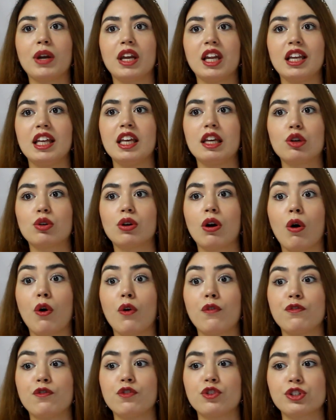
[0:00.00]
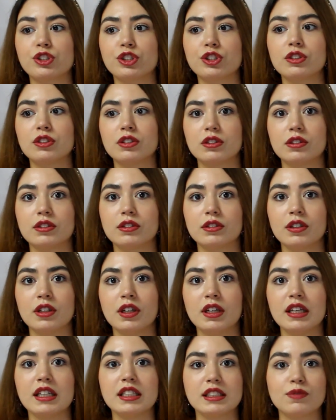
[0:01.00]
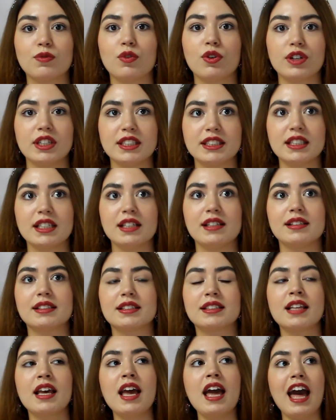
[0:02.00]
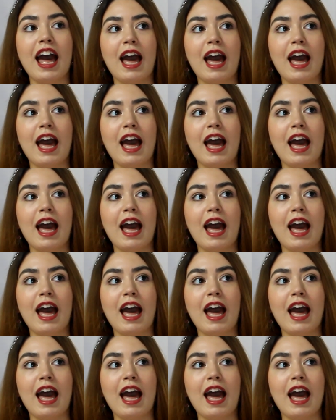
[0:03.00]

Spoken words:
we can hear how versatile his voice is.